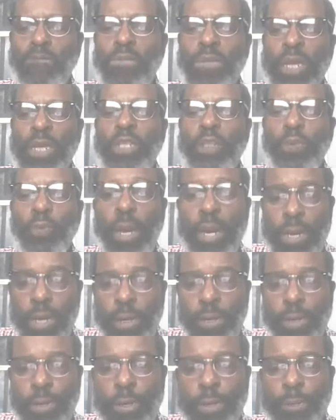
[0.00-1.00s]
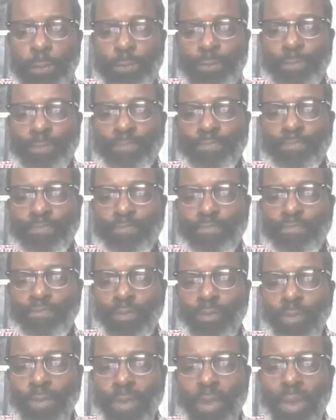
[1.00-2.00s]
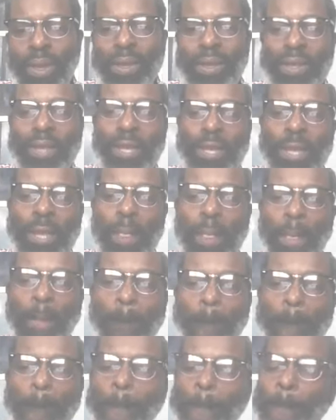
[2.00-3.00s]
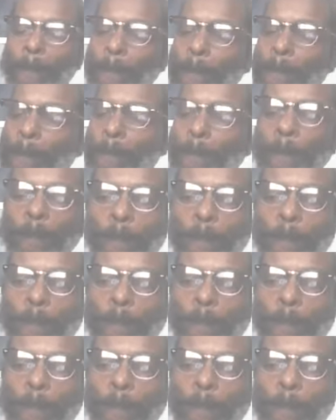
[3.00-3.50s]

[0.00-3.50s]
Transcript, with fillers: He's waiting on you. Deliver us serenity.